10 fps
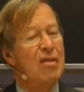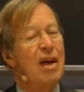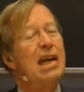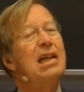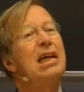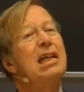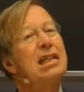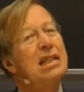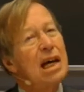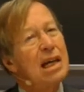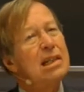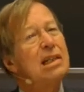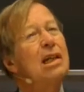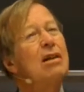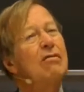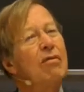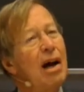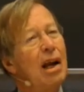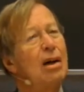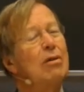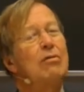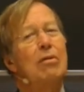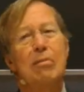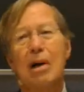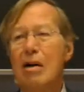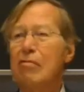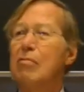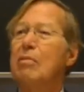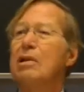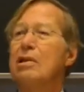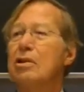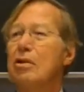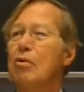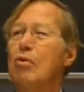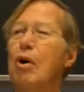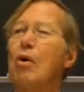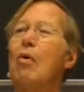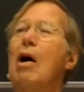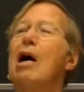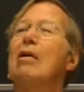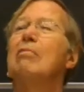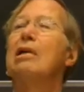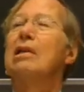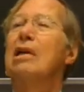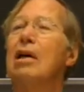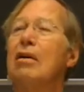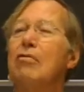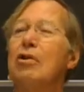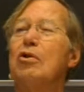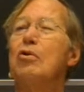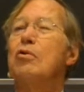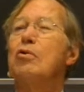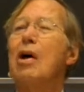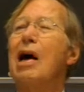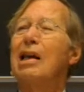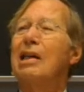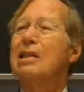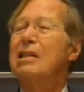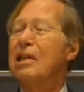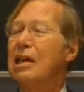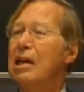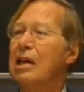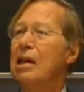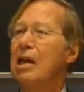that it doesn't follow from government's requirement of neutrality